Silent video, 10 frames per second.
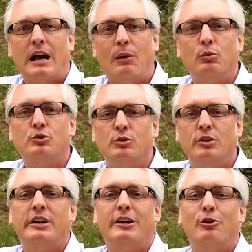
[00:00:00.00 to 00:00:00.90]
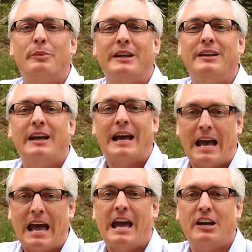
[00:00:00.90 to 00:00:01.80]
I want you to tell me at
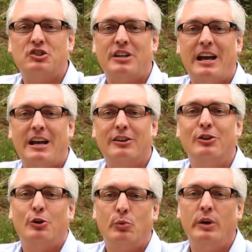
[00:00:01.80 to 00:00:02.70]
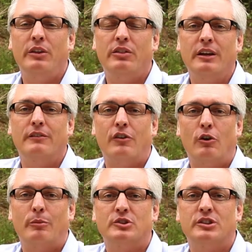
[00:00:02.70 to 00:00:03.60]
hashtag Rethink
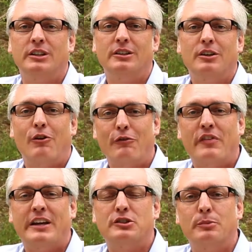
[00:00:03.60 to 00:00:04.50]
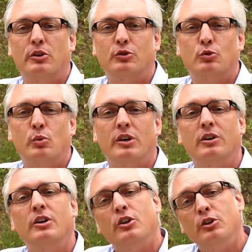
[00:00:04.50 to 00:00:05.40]
Pharmacy on Facebook and Twitter
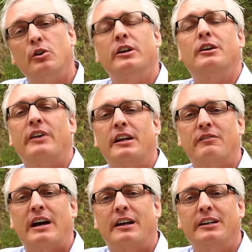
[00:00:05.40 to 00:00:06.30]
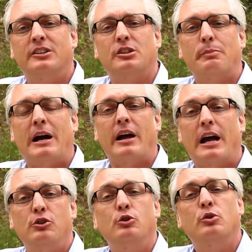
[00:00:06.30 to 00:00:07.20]
your innovative ideas about
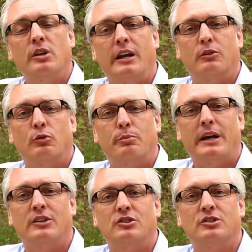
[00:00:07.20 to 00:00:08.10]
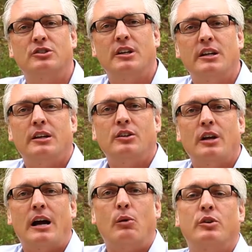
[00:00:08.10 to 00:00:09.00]
how you connect with patients.
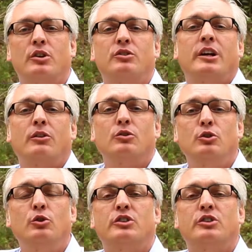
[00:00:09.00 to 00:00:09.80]
I want to tell you to